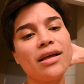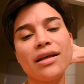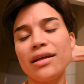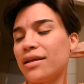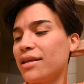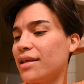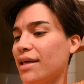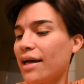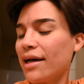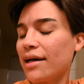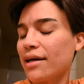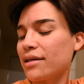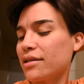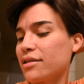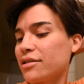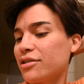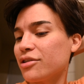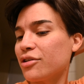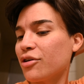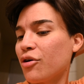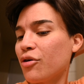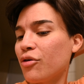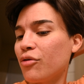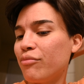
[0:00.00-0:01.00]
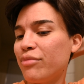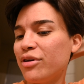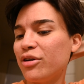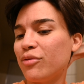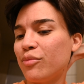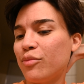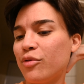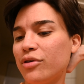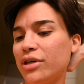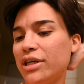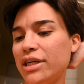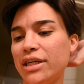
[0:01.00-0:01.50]
yeah, so
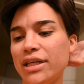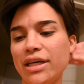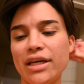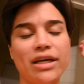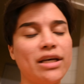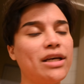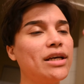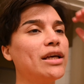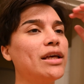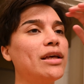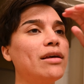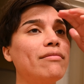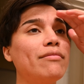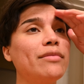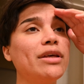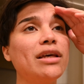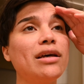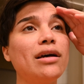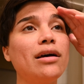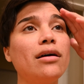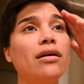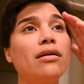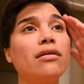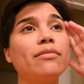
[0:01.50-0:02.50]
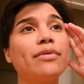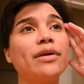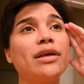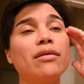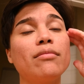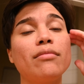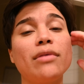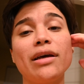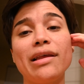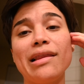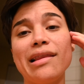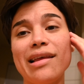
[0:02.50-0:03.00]
Billboard, hit me up,
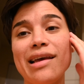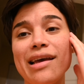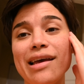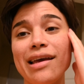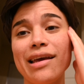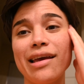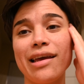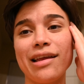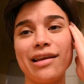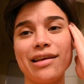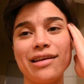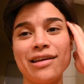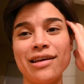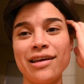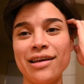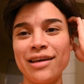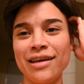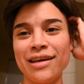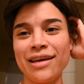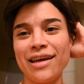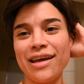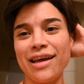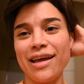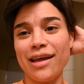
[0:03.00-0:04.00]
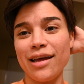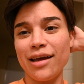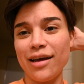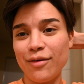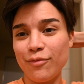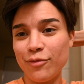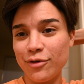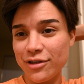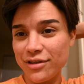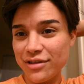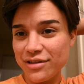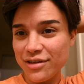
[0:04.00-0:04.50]
hit my line.
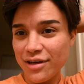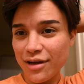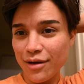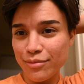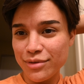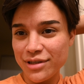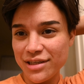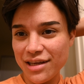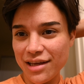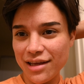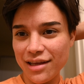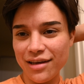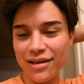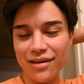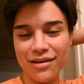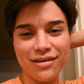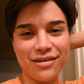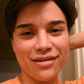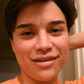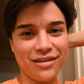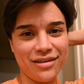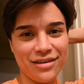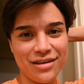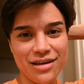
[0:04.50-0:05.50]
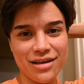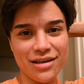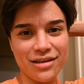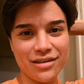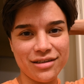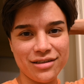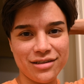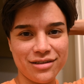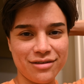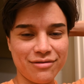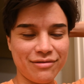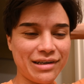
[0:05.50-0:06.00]
I'm on the top 10.
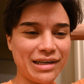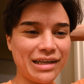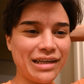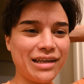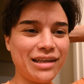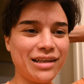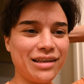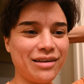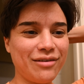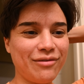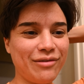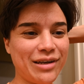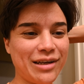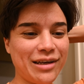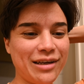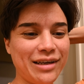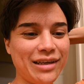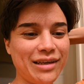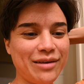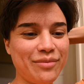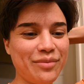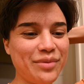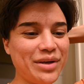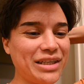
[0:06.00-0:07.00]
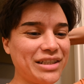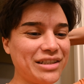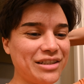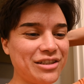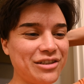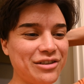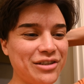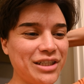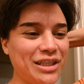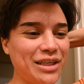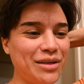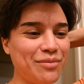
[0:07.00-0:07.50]
Yes, right? When I get
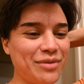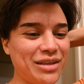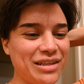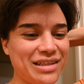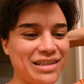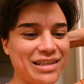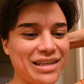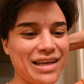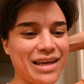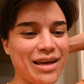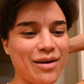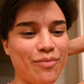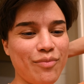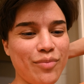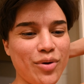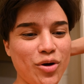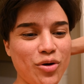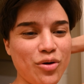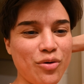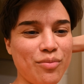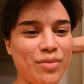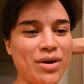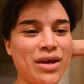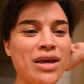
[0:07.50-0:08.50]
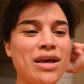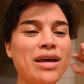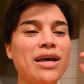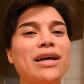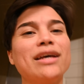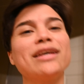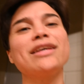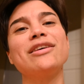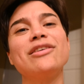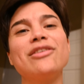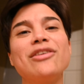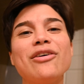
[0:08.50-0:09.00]
mainstream, it's like boom.
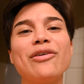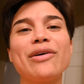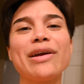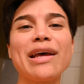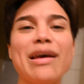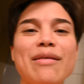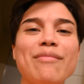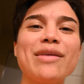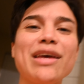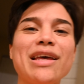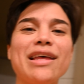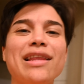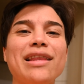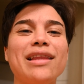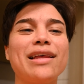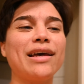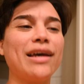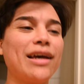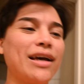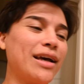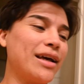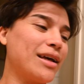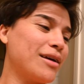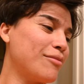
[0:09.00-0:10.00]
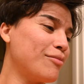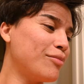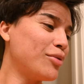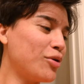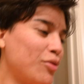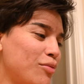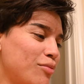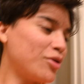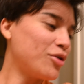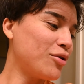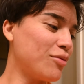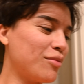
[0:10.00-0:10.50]
You know what I mean? Like
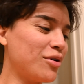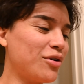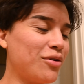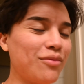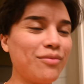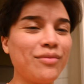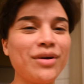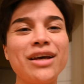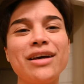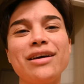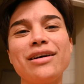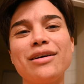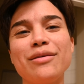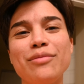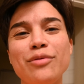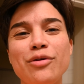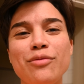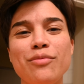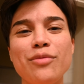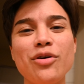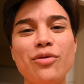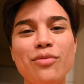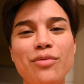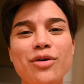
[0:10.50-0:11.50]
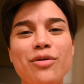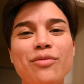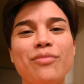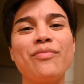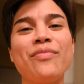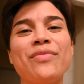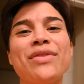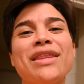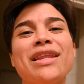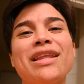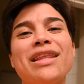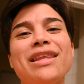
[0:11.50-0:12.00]
boom, boom, boom, kaboom, boom,
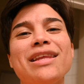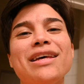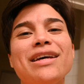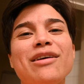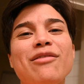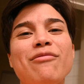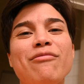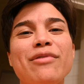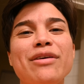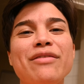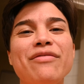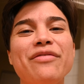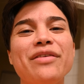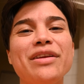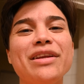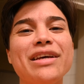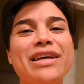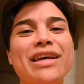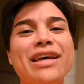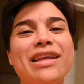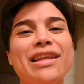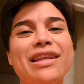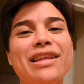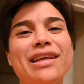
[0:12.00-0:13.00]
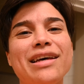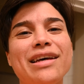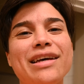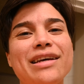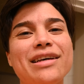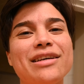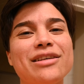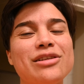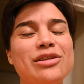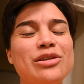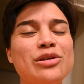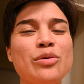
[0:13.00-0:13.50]
boom. Like we finna get
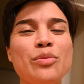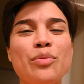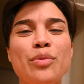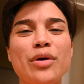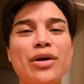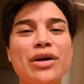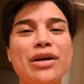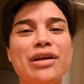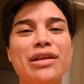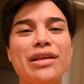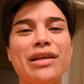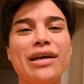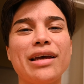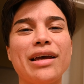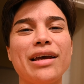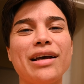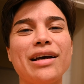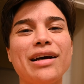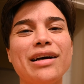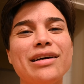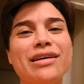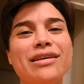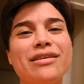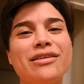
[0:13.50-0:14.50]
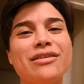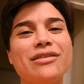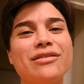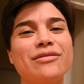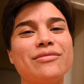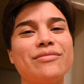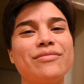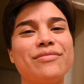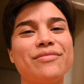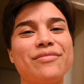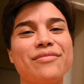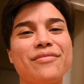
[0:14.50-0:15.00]
like super like
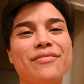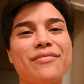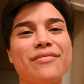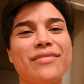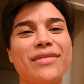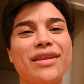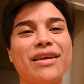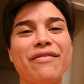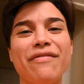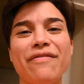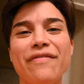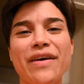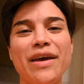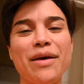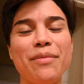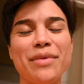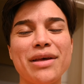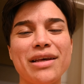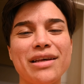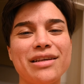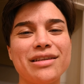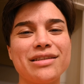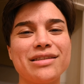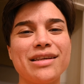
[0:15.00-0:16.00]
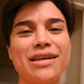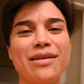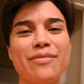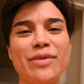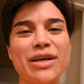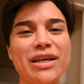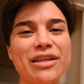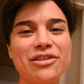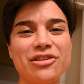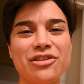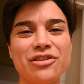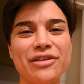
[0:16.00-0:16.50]
um, famous and
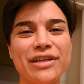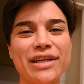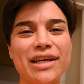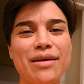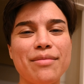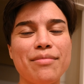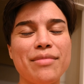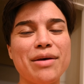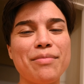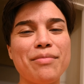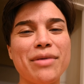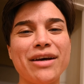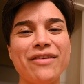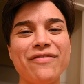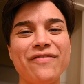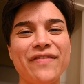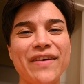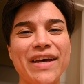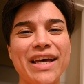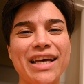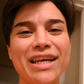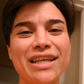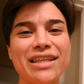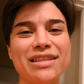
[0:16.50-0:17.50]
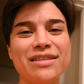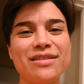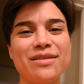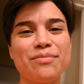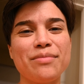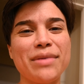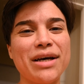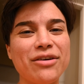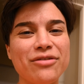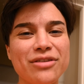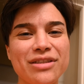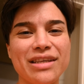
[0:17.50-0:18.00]
mainstream, and my fans,
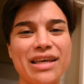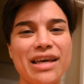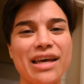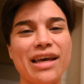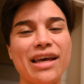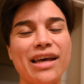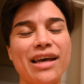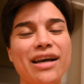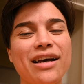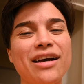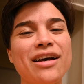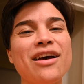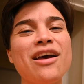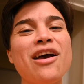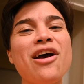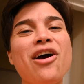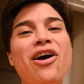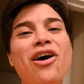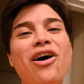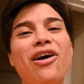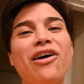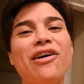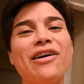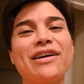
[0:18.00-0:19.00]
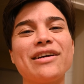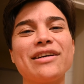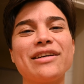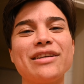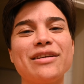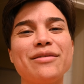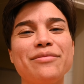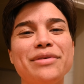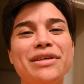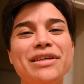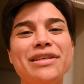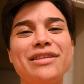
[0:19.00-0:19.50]
Mouse Gang, are
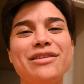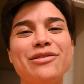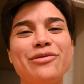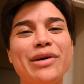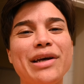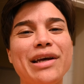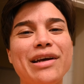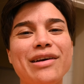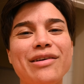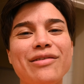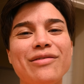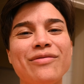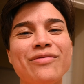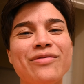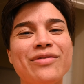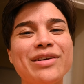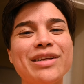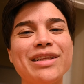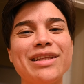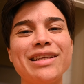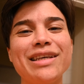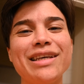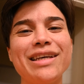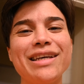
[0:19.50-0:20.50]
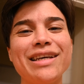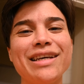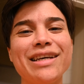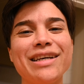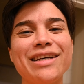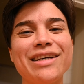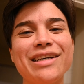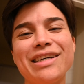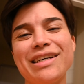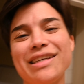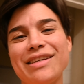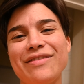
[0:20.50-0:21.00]
gonna be doing really
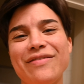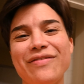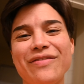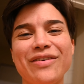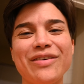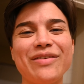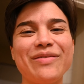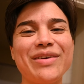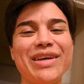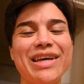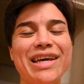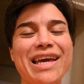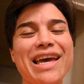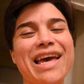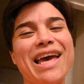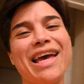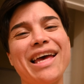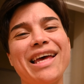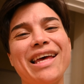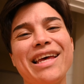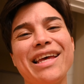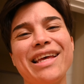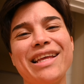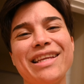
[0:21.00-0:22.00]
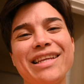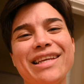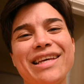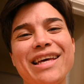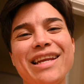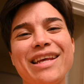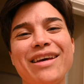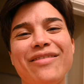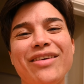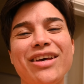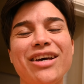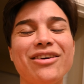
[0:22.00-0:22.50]
good for me and
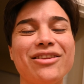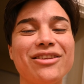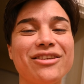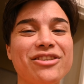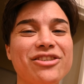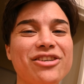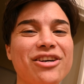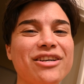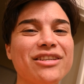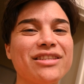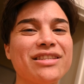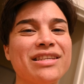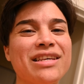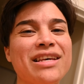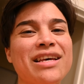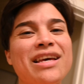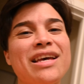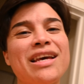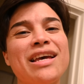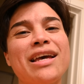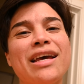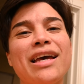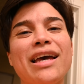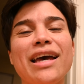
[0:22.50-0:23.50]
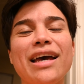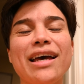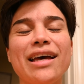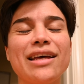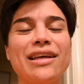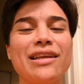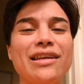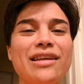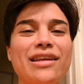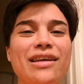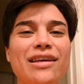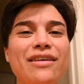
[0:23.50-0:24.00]
getting me on the charts.
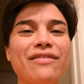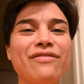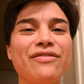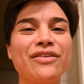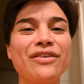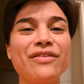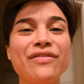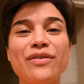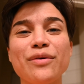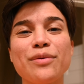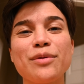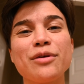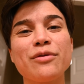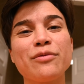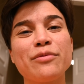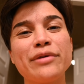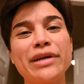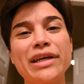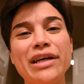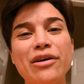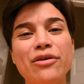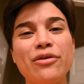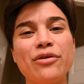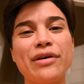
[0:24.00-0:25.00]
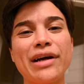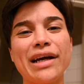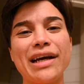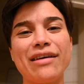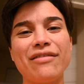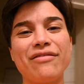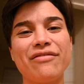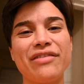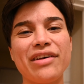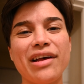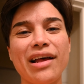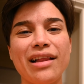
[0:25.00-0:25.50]
And if you're from the Rio
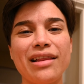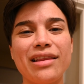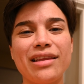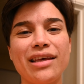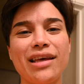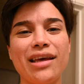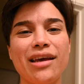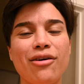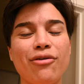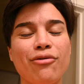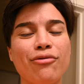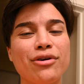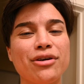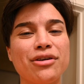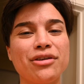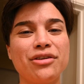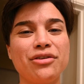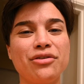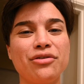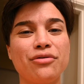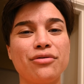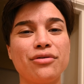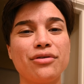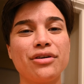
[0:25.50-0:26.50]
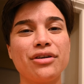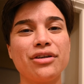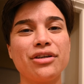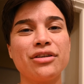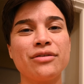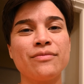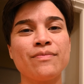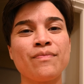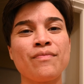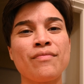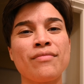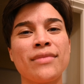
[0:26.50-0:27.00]
Grande Valley or you're